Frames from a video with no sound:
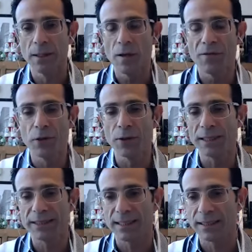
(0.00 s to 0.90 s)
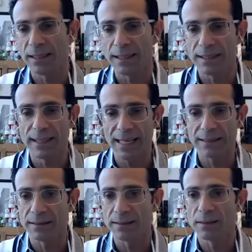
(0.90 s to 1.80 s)
If you guys can click
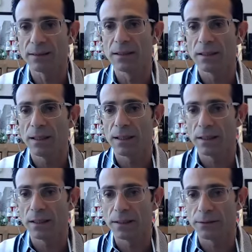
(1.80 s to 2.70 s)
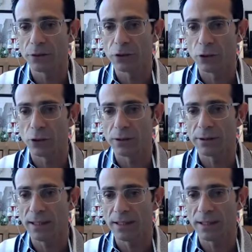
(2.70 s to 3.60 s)
that and sort of
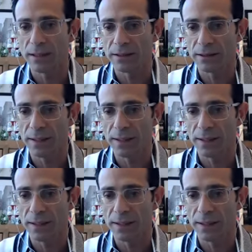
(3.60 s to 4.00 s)
tell us